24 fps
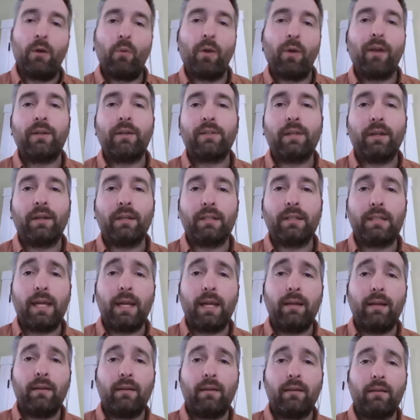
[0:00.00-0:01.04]
does all the
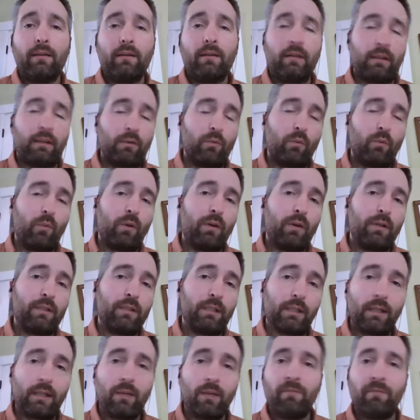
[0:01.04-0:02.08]
data and where does it
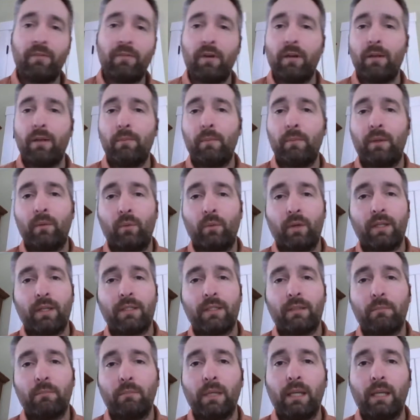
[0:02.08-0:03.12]
come from and what does
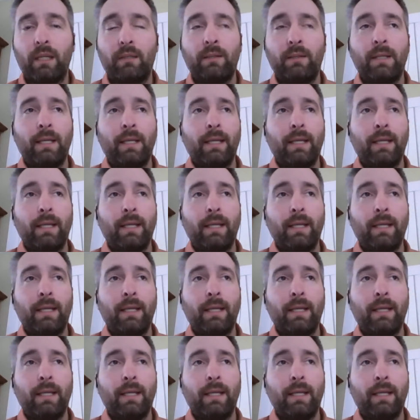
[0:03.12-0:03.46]
it mean?